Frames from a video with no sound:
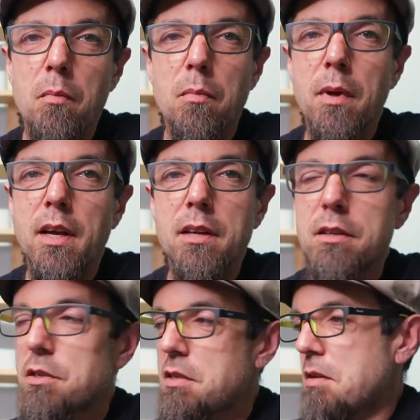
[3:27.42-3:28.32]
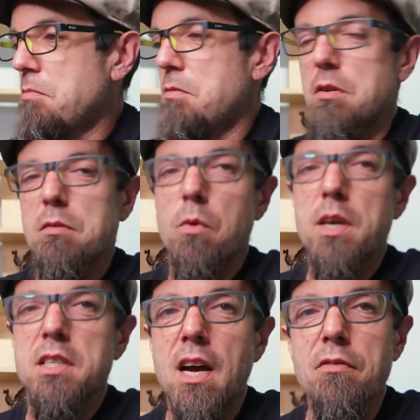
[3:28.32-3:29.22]
picking just like
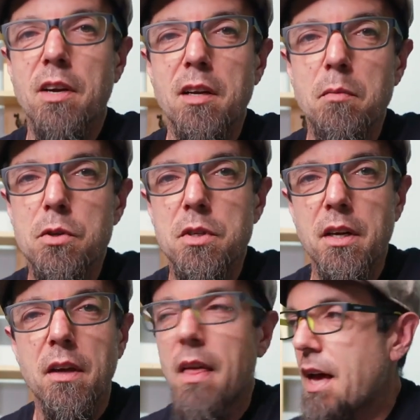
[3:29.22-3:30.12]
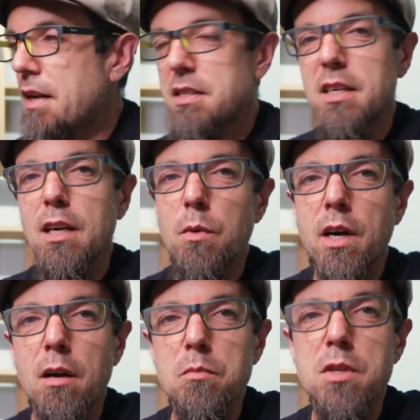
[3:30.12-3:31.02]
West African music and seeing what
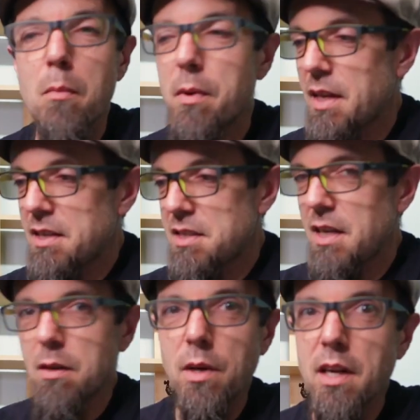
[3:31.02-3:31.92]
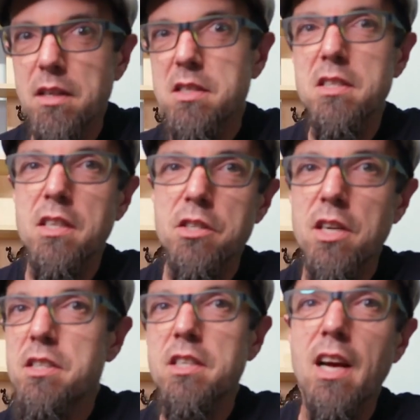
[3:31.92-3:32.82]
comes up, and then seeing what else is
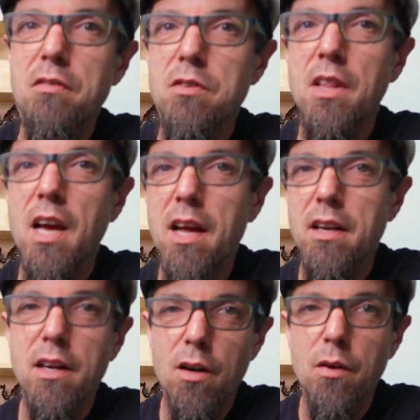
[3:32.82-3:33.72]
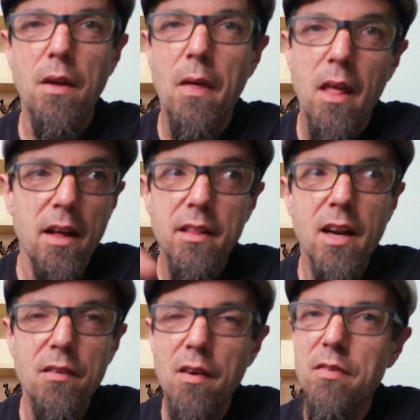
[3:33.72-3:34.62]
suggested after that. And
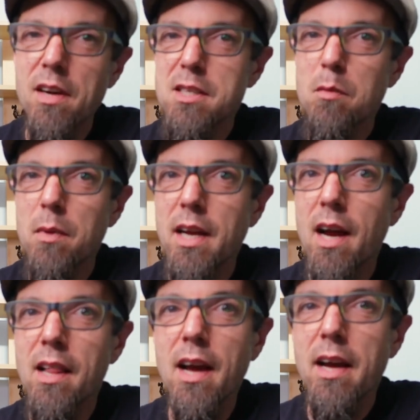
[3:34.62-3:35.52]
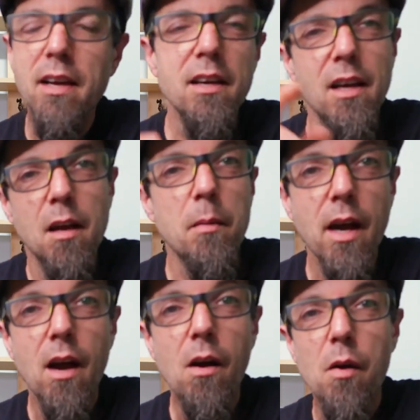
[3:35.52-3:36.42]
then if I find somebody I like, I'm like,
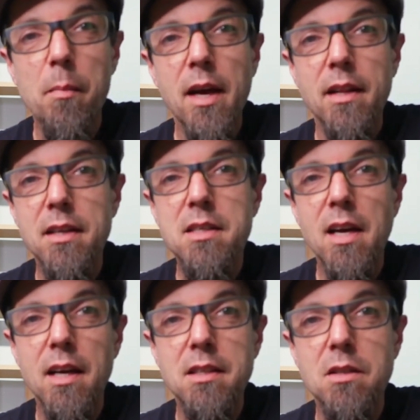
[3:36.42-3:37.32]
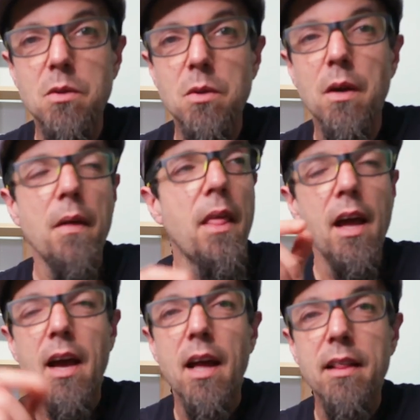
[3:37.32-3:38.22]
oh man, this guy is cool.
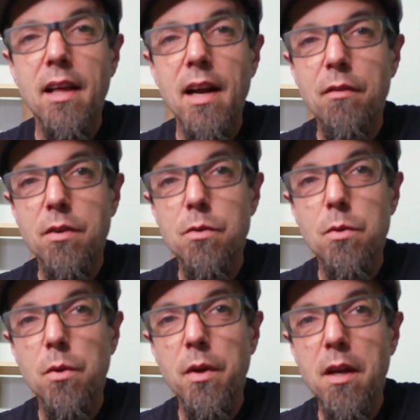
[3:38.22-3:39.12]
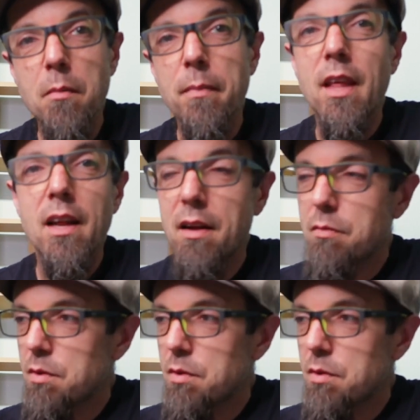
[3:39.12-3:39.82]
And then I Google him and